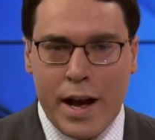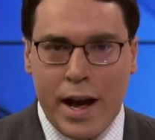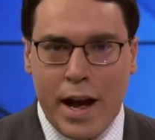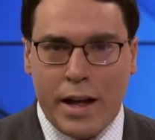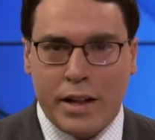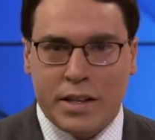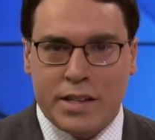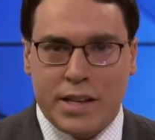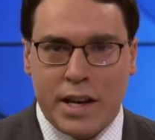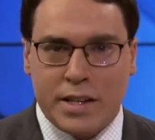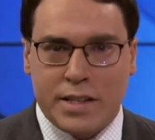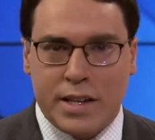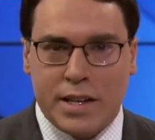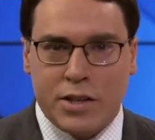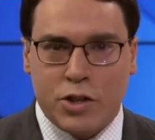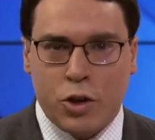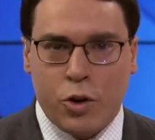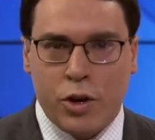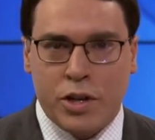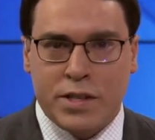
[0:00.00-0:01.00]

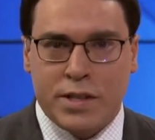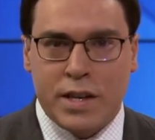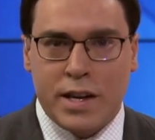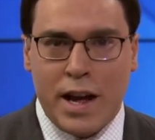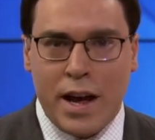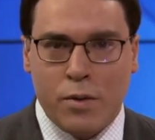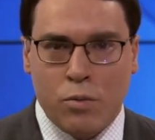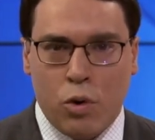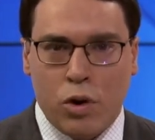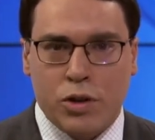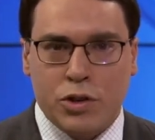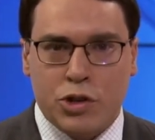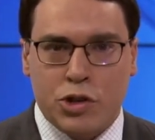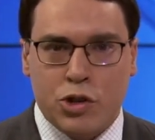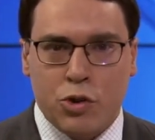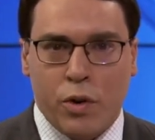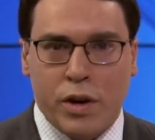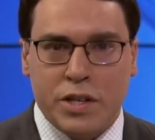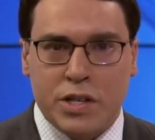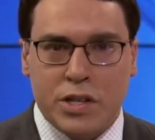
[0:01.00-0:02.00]
LEX18's Kristen Edwards
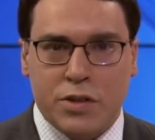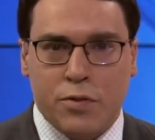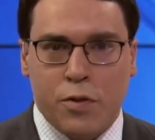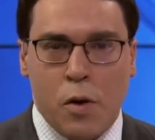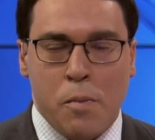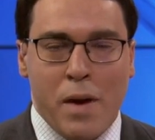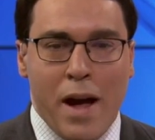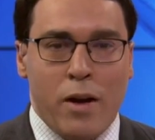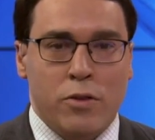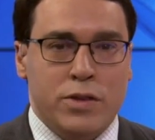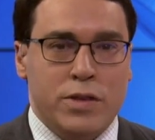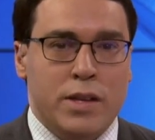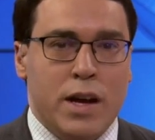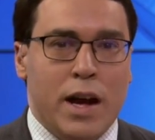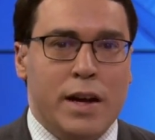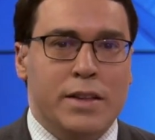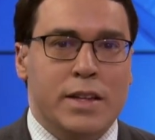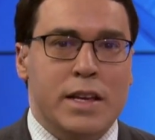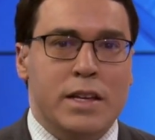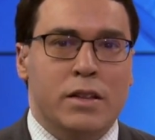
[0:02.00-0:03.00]
joins us from
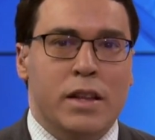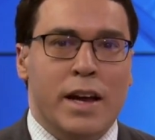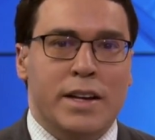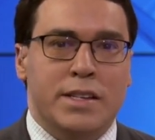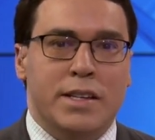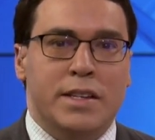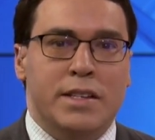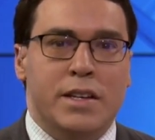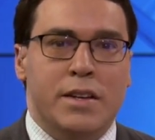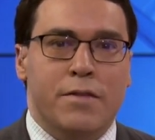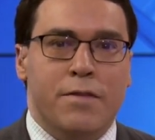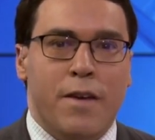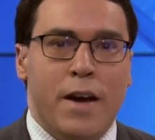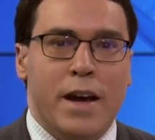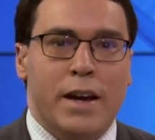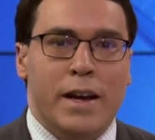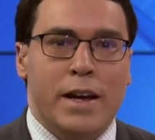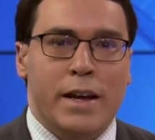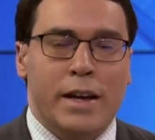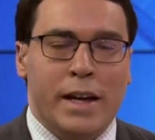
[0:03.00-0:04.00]
outside the Lexington
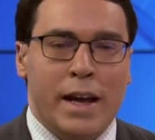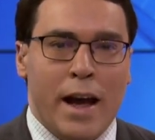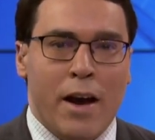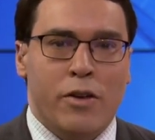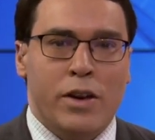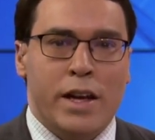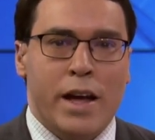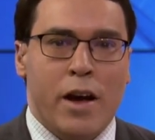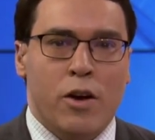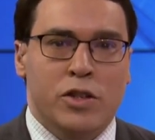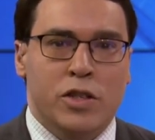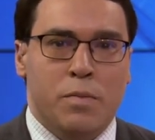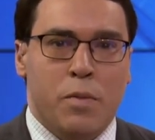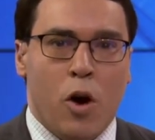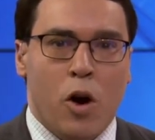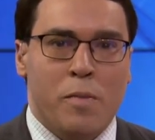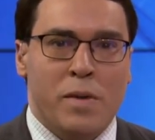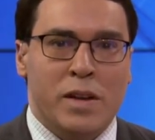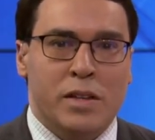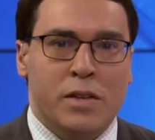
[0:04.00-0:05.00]
Fayette County Health
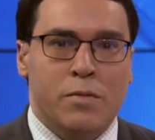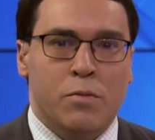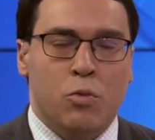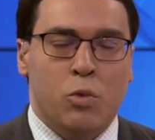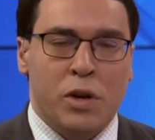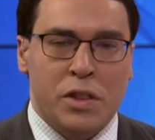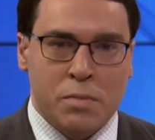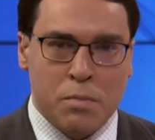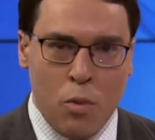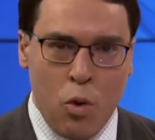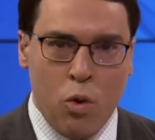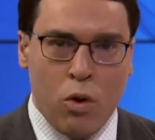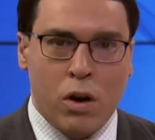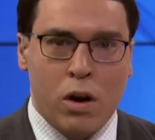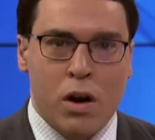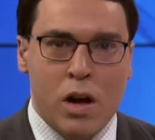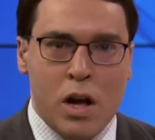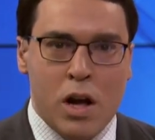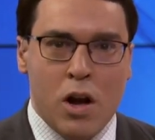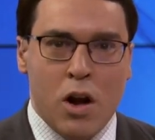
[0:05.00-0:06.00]
Department with more
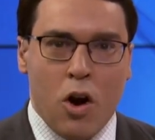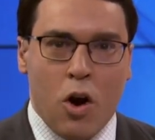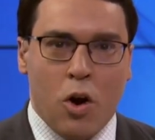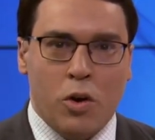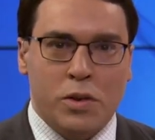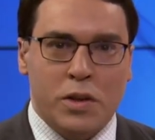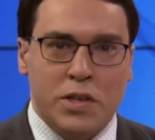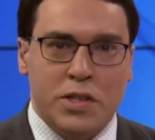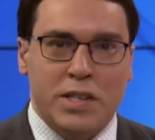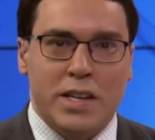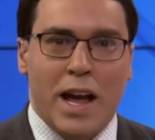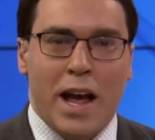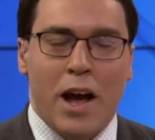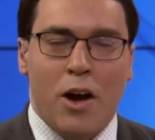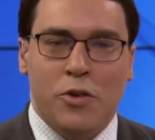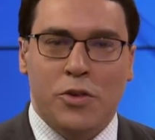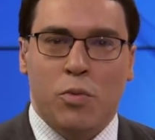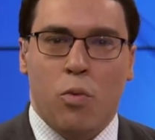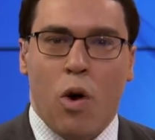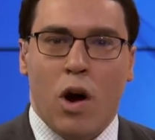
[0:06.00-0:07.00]
on this
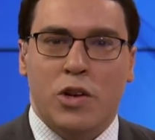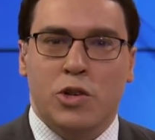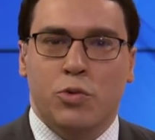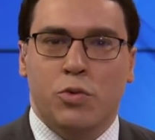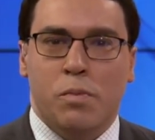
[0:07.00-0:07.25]
Health Watch